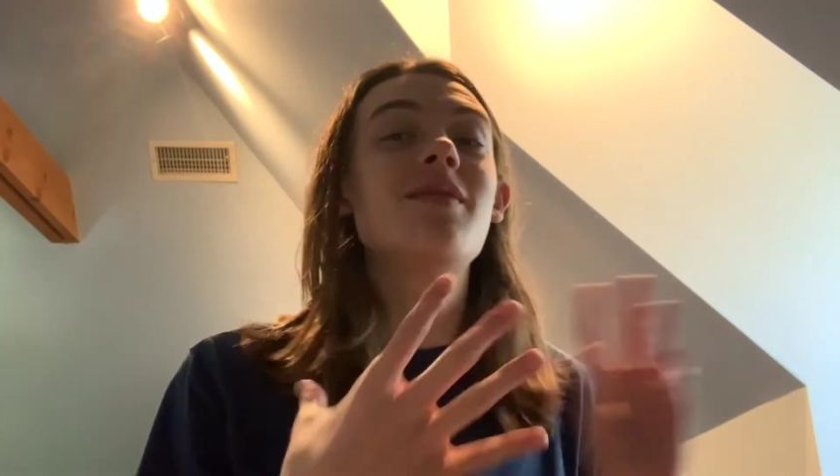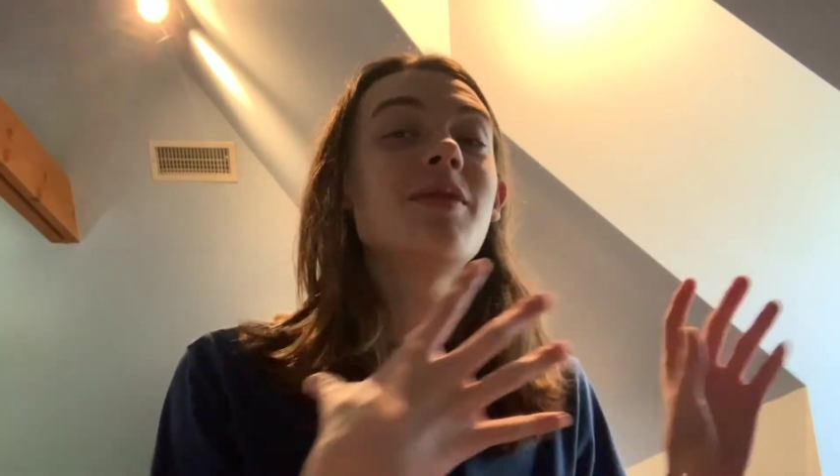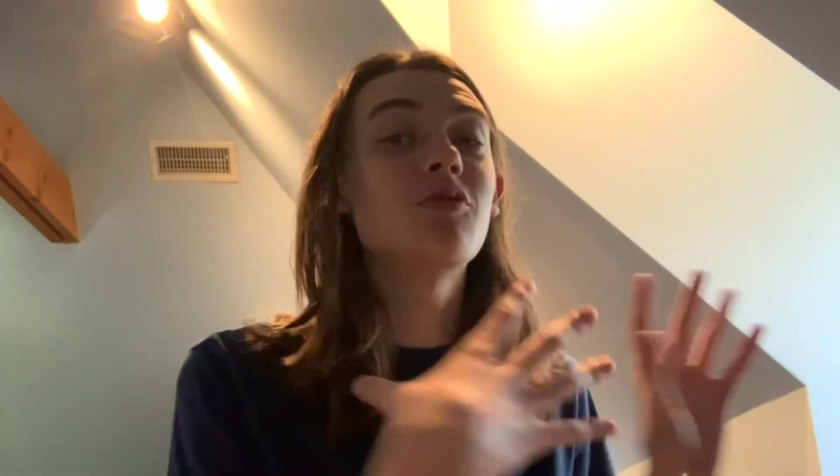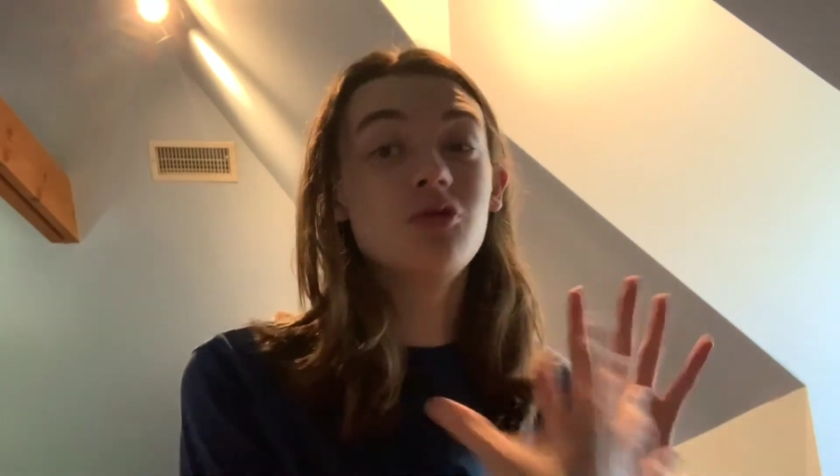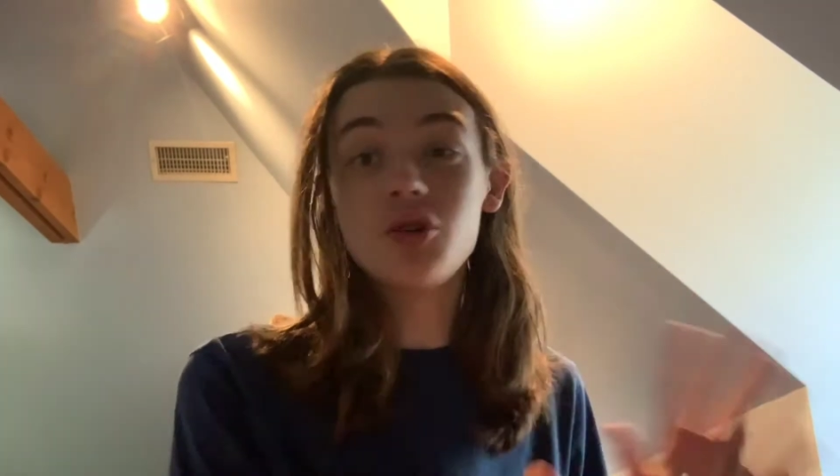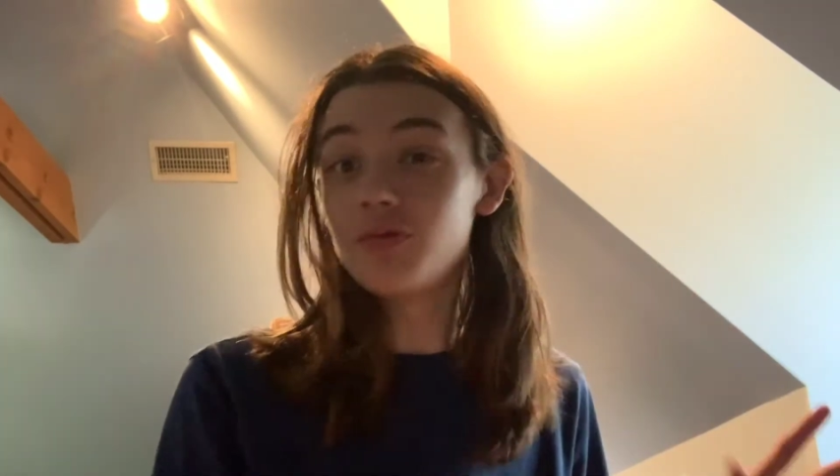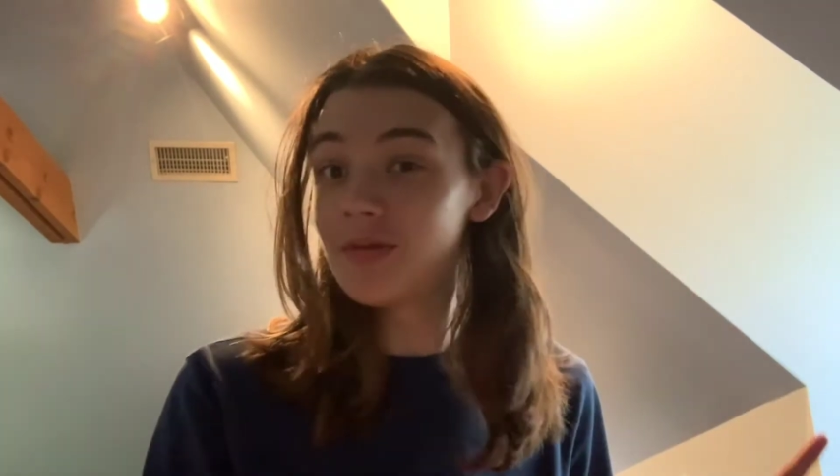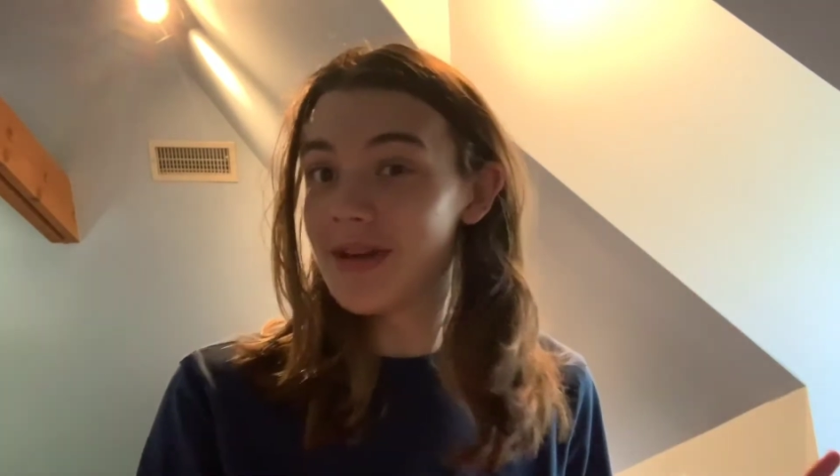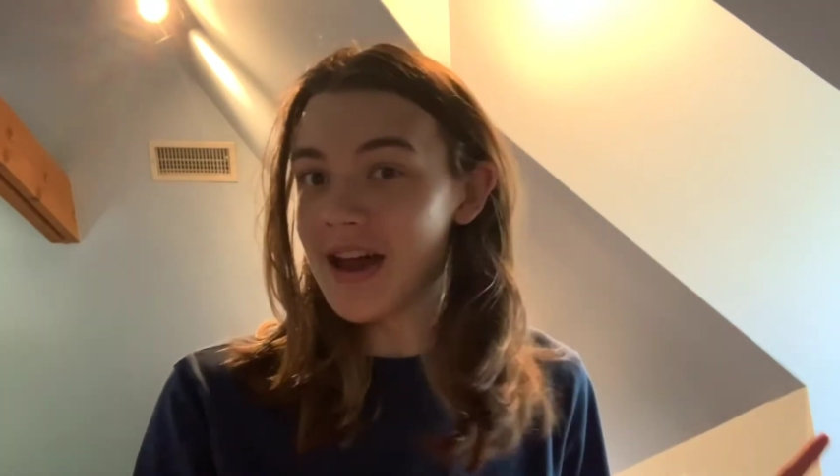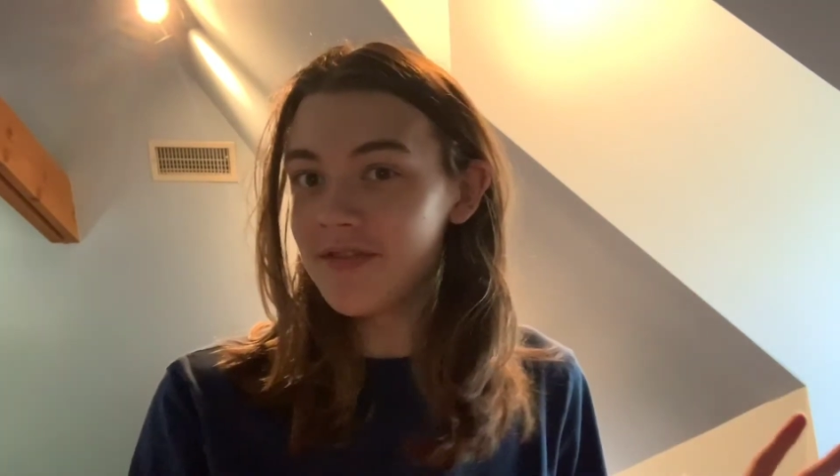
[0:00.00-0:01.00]
will normally be
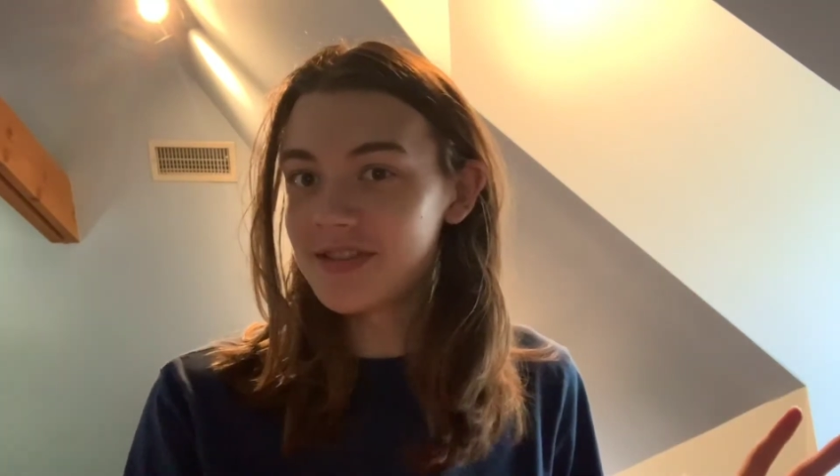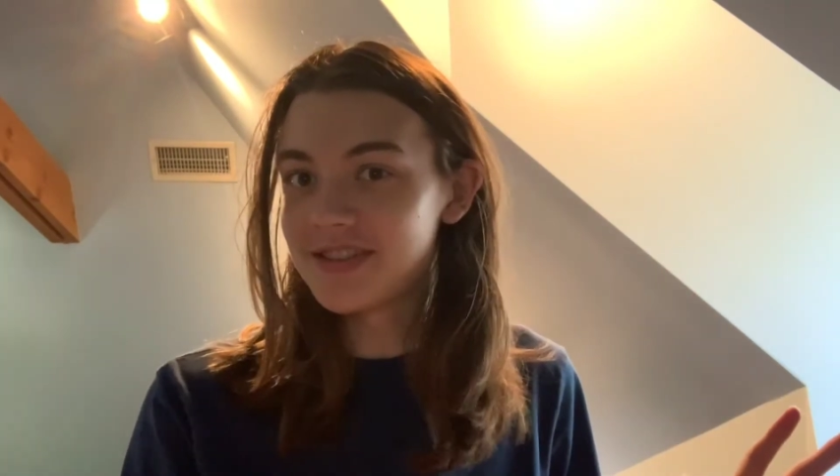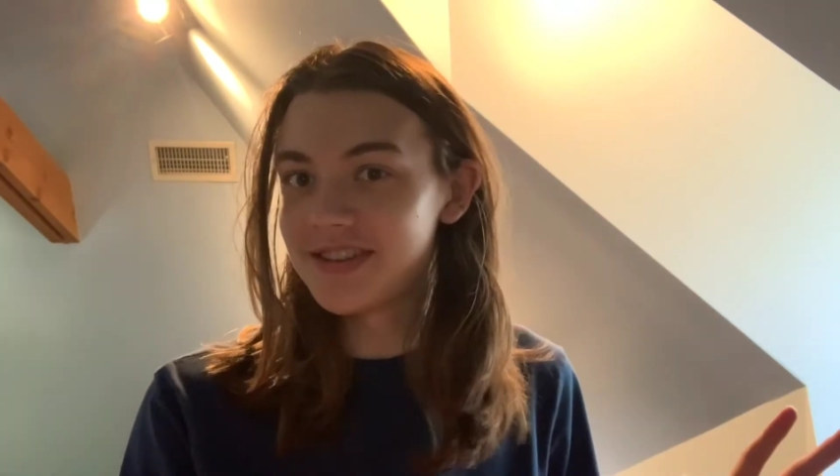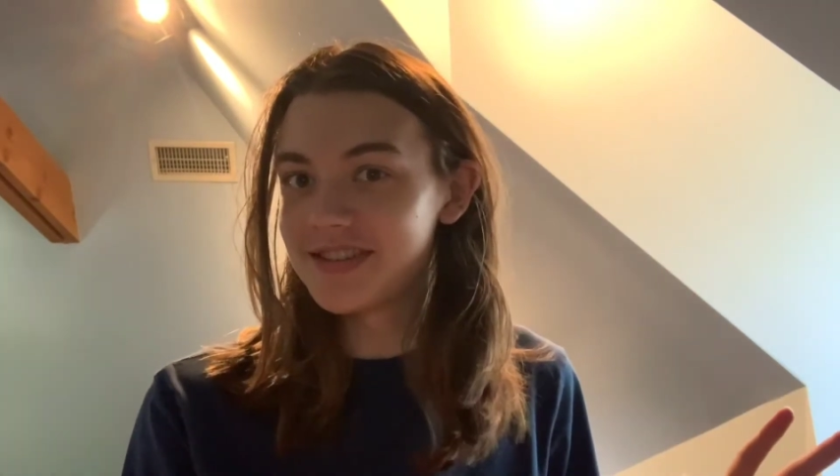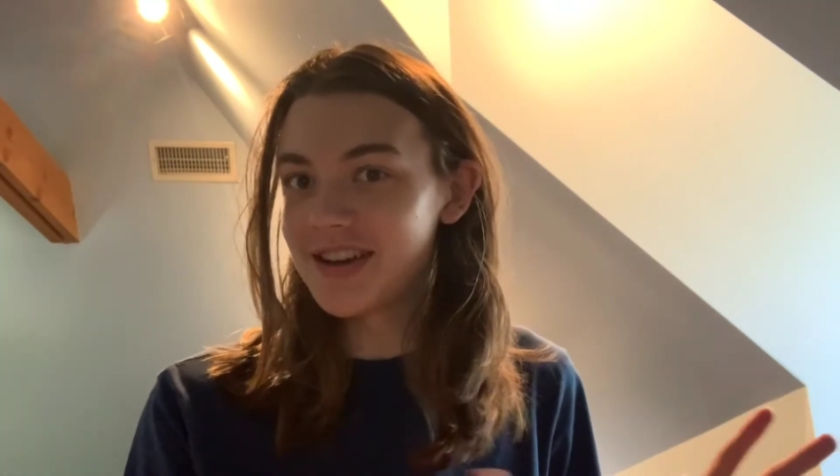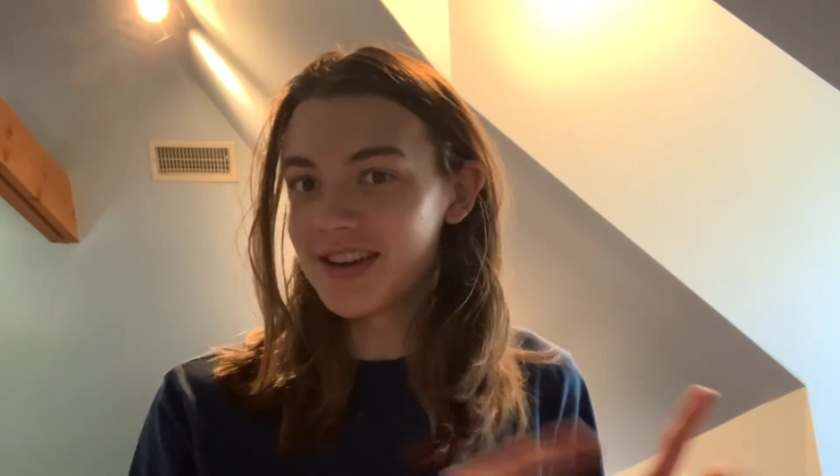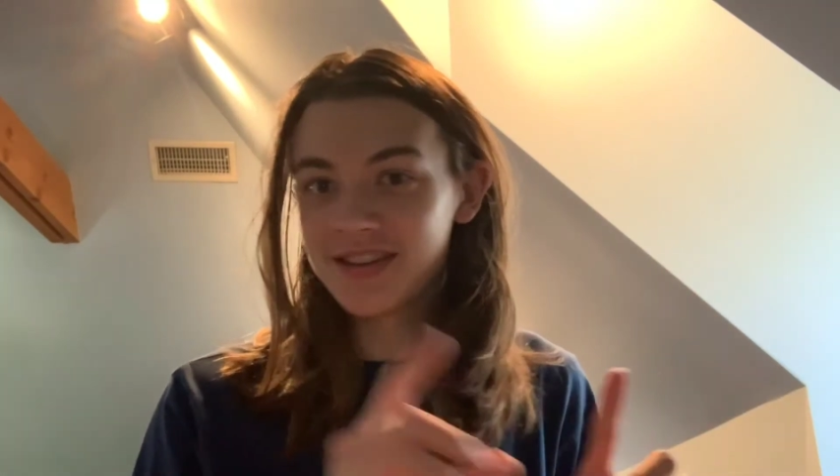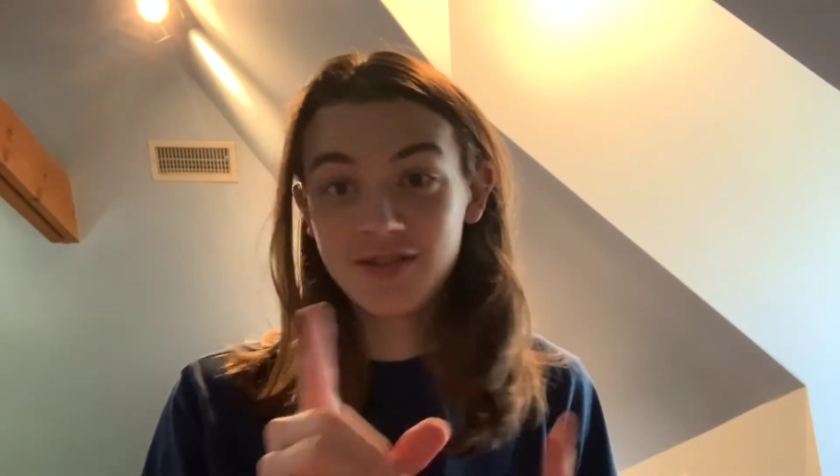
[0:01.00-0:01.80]
having sneak attack,